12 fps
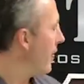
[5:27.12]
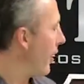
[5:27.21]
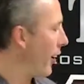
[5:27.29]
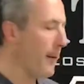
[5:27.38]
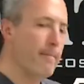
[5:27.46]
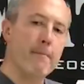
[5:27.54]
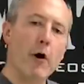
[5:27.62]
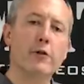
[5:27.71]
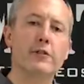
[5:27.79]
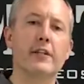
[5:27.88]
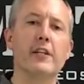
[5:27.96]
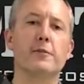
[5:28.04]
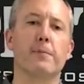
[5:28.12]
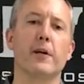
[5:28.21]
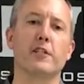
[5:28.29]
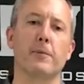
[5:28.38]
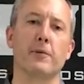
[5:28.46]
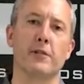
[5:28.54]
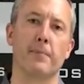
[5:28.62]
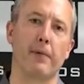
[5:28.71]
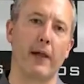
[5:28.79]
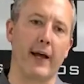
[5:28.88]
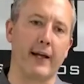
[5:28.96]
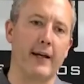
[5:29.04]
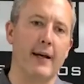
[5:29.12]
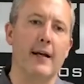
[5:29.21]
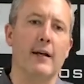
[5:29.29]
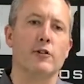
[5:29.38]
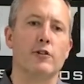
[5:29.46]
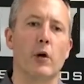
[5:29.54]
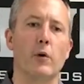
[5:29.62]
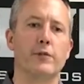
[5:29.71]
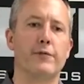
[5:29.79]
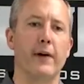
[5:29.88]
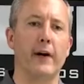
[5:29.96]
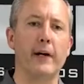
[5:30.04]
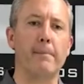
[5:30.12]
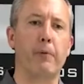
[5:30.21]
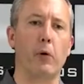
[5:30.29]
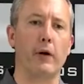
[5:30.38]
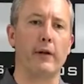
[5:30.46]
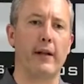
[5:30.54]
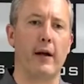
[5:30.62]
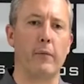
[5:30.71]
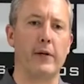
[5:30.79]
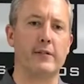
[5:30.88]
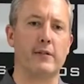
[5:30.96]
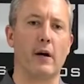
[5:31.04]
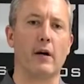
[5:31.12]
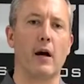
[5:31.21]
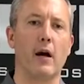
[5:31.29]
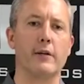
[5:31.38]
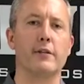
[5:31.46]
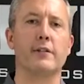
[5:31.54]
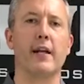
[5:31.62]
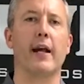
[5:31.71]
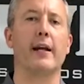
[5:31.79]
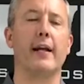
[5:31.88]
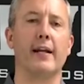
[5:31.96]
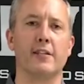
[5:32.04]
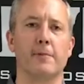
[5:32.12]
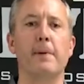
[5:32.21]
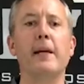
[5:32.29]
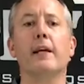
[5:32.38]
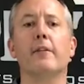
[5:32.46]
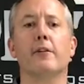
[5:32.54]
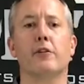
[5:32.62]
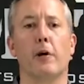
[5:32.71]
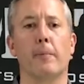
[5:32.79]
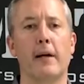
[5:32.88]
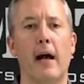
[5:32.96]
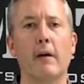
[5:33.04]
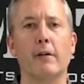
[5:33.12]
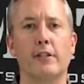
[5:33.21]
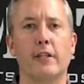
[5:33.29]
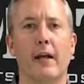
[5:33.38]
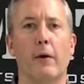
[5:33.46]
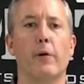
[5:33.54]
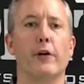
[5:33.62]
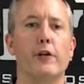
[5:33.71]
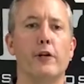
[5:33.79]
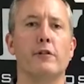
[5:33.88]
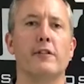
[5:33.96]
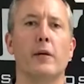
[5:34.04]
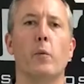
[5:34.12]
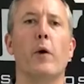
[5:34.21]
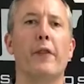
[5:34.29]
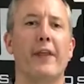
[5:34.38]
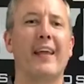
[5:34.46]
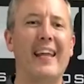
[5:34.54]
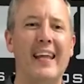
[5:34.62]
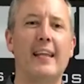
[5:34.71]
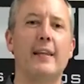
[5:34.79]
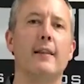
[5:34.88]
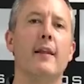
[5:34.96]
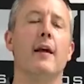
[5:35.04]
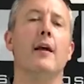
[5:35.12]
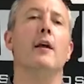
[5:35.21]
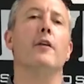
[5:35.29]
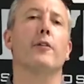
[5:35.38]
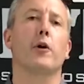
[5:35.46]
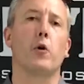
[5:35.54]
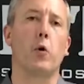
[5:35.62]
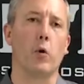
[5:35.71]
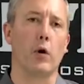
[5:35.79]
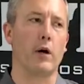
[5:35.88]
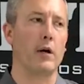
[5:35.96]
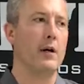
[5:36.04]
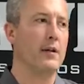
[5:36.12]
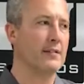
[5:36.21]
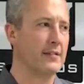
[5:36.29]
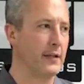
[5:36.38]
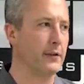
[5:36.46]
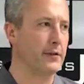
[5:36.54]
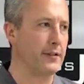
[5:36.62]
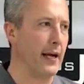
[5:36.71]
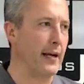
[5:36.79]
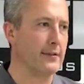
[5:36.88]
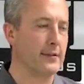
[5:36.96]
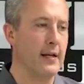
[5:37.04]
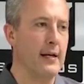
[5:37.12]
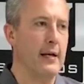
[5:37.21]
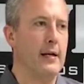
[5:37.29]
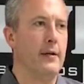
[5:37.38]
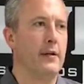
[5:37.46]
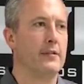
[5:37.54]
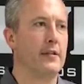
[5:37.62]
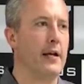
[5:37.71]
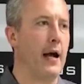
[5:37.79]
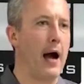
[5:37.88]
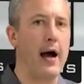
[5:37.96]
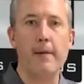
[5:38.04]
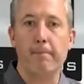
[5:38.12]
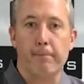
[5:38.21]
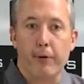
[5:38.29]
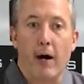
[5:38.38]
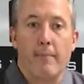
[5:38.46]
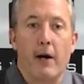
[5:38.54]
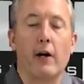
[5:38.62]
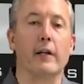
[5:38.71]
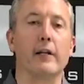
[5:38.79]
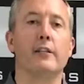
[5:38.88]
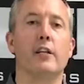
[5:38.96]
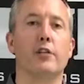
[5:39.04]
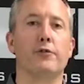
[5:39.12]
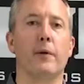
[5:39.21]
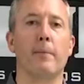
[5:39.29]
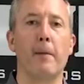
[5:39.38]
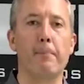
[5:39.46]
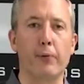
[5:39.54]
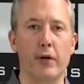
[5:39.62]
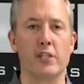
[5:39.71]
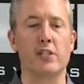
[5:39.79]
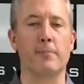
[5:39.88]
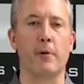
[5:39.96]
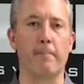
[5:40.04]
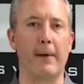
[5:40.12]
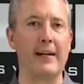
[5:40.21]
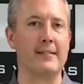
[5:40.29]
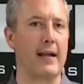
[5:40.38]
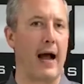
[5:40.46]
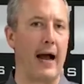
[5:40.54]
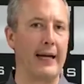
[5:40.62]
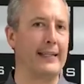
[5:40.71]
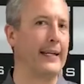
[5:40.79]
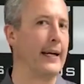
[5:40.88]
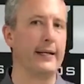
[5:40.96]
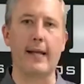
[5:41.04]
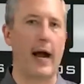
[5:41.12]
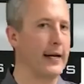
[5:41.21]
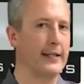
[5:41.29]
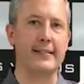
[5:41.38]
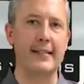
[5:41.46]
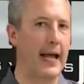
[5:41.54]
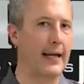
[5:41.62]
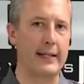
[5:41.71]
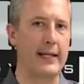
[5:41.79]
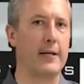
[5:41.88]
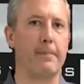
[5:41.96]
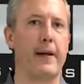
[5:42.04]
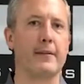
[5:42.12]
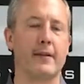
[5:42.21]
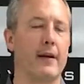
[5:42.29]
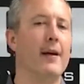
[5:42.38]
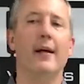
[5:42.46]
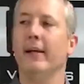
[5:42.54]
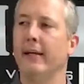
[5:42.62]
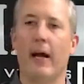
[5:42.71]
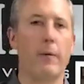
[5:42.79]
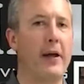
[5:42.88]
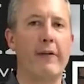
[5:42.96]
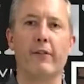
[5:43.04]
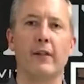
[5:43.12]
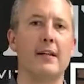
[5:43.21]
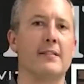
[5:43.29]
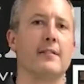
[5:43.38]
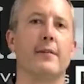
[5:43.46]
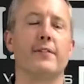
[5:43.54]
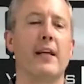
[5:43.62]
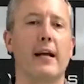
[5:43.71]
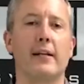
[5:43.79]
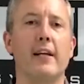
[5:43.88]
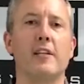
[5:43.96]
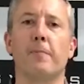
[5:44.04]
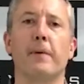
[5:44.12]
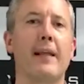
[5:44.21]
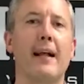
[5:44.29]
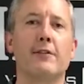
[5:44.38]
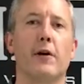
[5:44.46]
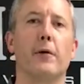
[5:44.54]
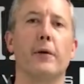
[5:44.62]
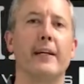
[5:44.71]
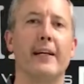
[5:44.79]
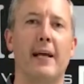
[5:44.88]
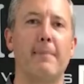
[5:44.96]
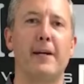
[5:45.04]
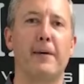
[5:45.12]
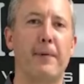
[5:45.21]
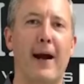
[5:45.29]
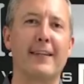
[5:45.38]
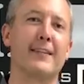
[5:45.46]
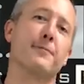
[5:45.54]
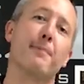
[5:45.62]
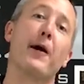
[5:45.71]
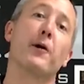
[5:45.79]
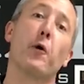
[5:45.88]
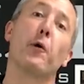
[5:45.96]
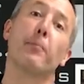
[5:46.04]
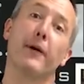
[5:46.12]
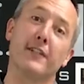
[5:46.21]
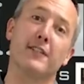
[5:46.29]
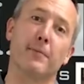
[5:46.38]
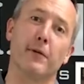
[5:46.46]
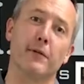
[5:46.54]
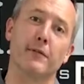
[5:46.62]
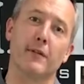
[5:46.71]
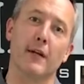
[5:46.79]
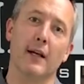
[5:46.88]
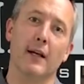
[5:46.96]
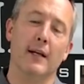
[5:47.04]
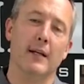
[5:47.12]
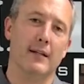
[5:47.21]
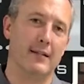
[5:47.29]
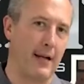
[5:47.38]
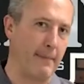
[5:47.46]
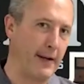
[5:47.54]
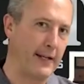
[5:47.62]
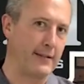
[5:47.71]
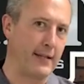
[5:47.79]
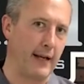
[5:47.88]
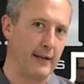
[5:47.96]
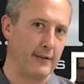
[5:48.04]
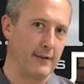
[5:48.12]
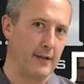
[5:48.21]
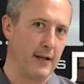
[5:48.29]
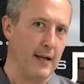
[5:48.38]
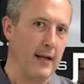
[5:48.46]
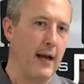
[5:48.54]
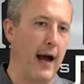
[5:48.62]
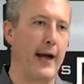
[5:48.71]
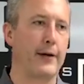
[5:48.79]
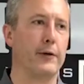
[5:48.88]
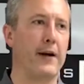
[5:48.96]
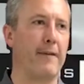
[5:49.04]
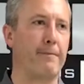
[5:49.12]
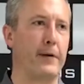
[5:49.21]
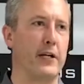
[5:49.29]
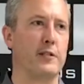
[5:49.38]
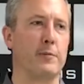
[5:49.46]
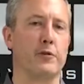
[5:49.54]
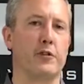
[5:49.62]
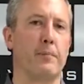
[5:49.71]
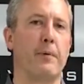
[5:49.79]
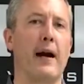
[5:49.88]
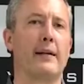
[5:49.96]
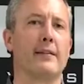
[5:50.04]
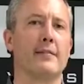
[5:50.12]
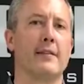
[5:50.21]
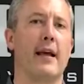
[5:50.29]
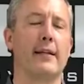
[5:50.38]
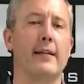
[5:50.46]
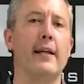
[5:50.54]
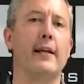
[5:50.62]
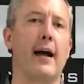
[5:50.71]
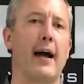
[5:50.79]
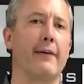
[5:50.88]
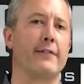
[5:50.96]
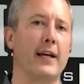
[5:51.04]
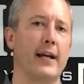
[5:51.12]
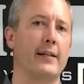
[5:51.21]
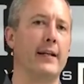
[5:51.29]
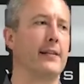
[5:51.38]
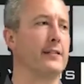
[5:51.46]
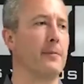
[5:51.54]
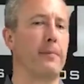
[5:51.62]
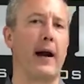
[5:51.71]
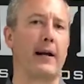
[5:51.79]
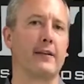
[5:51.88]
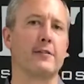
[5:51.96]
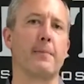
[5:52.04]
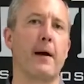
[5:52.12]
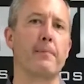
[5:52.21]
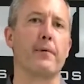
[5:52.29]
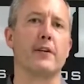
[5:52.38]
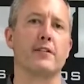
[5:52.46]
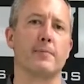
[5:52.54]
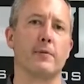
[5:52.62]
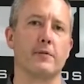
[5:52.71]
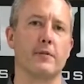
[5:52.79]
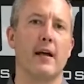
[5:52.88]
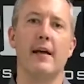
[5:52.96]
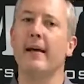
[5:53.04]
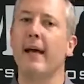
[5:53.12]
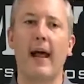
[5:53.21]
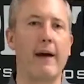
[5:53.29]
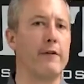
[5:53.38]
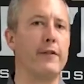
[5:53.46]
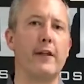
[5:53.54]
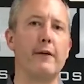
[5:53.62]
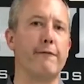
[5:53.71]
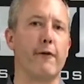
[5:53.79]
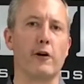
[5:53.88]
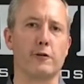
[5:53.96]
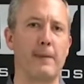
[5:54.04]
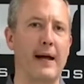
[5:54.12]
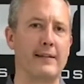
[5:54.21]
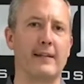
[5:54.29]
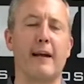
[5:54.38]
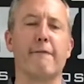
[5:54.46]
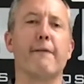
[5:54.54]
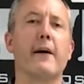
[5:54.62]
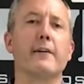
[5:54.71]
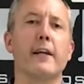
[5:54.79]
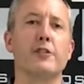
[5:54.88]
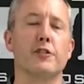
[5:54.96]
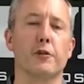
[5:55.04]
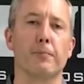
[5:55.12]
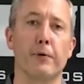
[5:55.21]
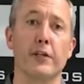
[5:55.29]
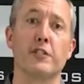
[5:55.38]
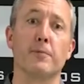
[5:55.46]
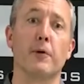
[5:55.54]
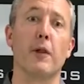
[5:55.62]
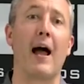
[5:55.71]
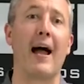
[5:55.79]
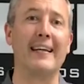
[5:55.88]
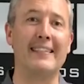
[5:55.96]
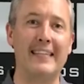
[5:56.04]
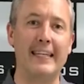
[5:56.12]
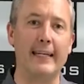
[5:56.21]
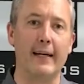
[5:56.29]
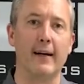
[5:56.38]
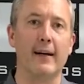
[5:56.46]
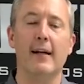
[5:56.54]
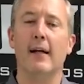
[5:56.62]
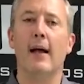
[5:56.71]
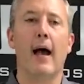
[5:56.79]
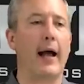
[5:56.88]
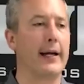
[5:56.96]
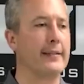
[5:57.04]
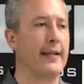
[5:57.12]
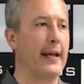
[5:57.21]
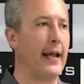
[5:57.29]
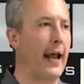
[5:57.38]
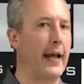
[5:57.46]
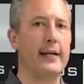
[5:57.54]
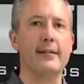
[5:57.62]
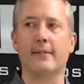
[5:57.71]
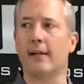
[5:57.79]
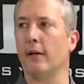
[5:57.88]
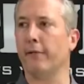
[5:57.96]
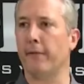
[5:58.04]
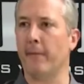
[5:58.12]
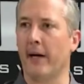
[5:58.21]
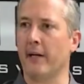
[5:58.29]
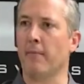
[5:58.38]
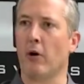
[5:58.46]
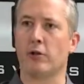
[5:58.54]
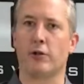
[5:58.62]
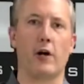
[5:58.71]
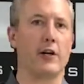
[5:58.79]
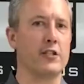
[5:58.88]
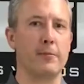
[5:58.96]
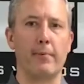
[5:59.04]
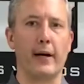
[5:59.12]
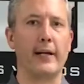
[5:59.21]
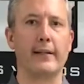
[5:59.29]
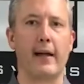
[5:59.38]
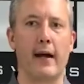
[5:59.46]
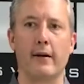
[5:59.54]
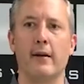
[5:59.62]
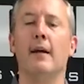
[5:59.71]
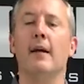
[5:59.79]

are most of these principles in play? So it's very important that we start understanding and speaking the terminology that we're using within the core skill sets. You see, I primarily teach from a principle-based idea, not a technique-based idea. Yeah, we have lists of techniques, but that's only to get me to practice my core principles. Does that make sense? I don't have principles to practice technique. I have techniques to practice my principles. Everything falls back to that foundational principle idea. I can take any skill from any martial arts and break it down